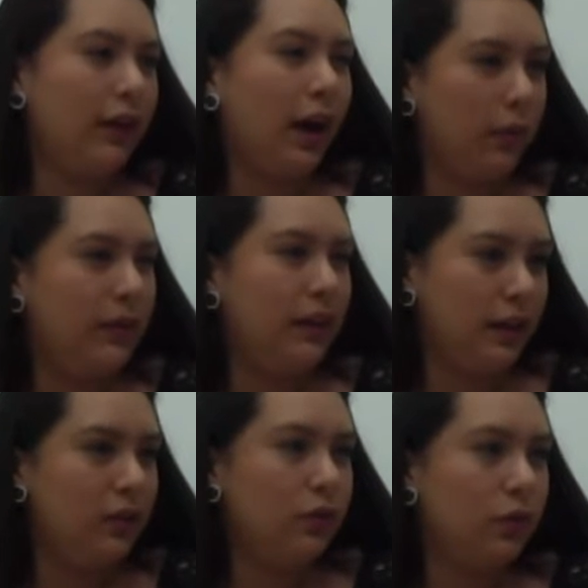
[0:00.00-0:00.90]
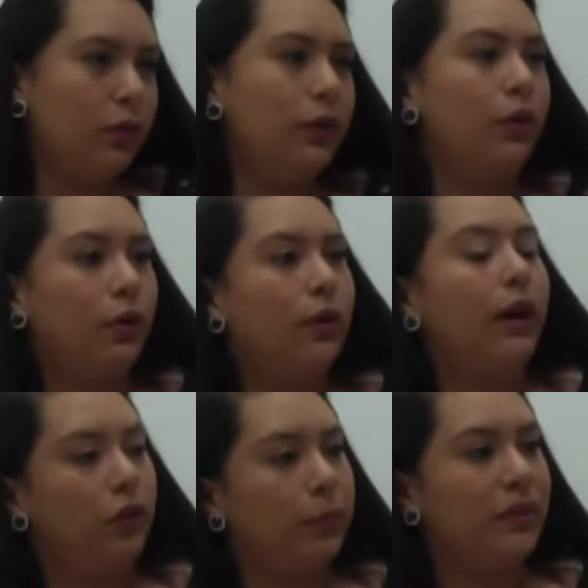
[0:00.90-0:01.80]
like how we think in school,
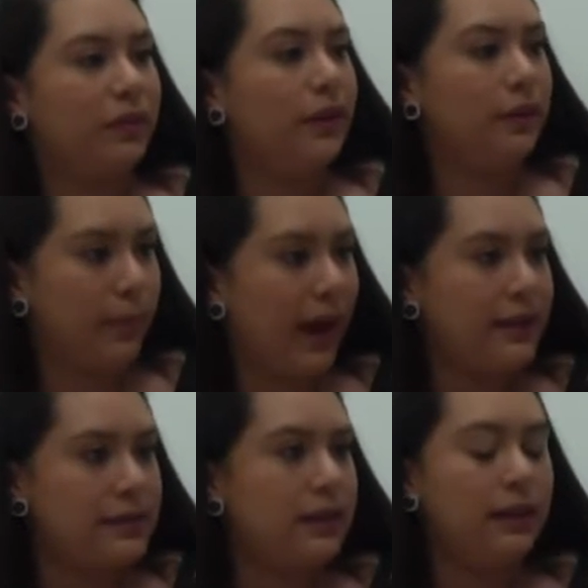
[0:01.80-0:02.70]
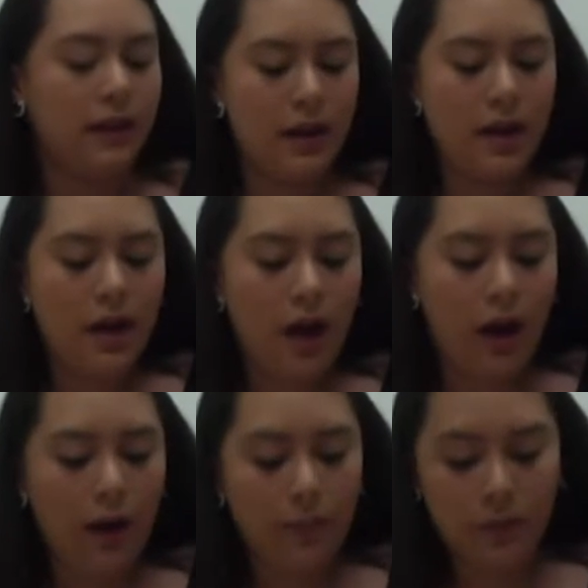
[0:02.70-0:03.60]
100% is passing. Yes.
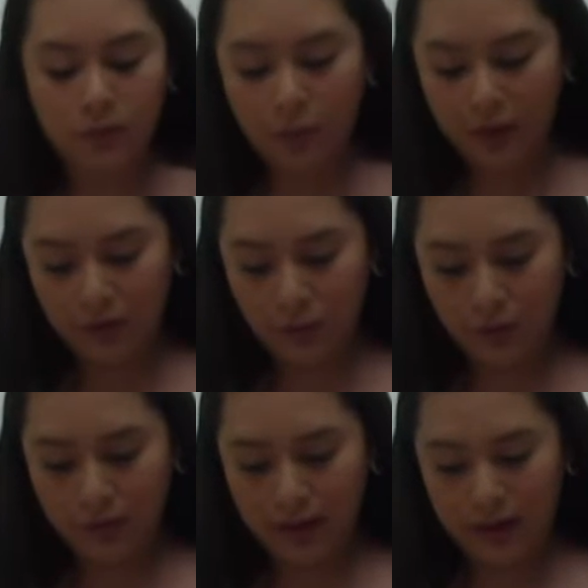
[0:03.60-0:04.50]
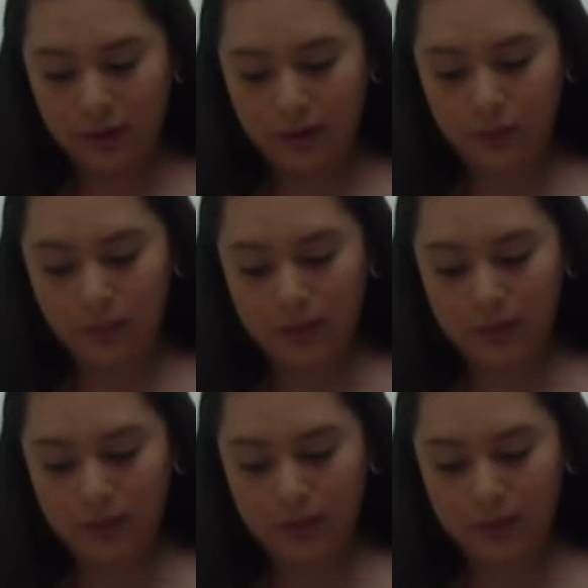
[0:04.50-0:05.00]
So 44 right here, this